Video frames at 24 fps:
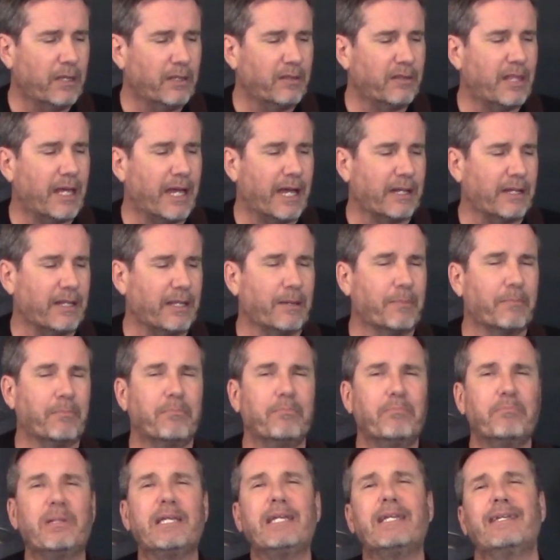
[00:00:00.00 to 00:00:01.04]
that
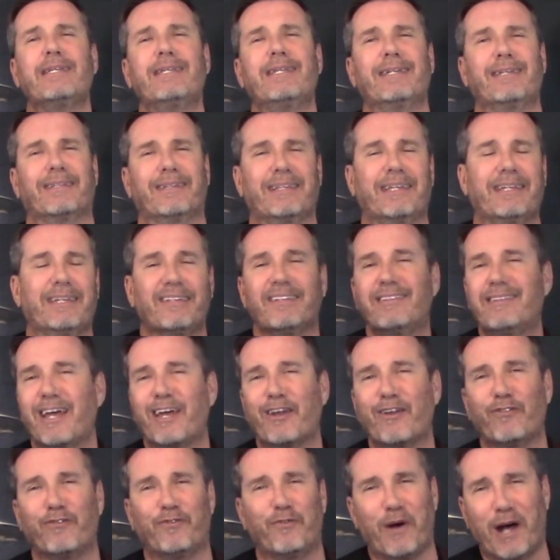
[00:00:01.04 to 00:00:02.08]
immediately
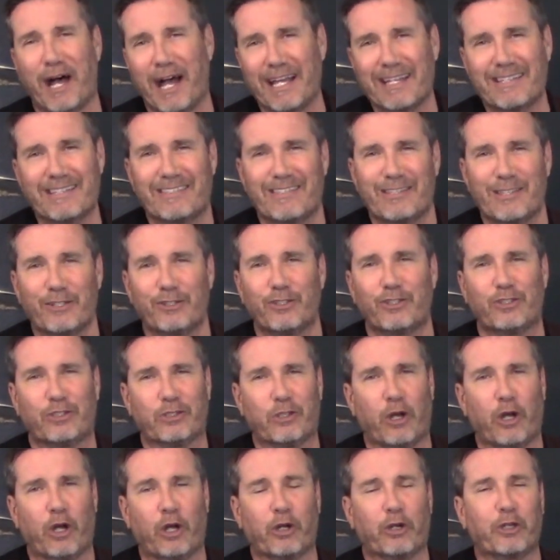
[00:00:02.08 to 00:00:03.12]
identifies this
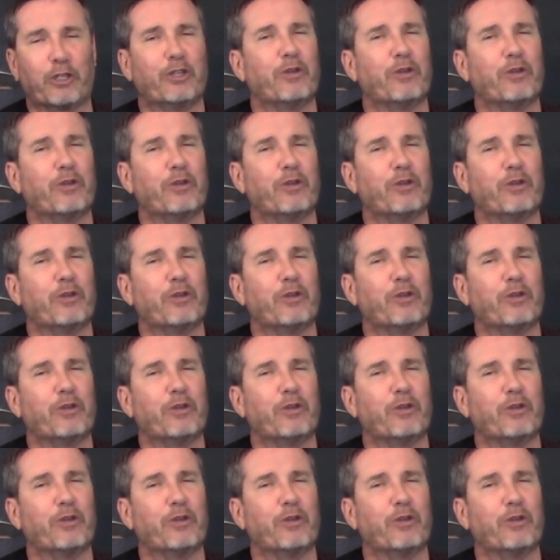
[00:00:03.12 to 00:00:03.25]
song.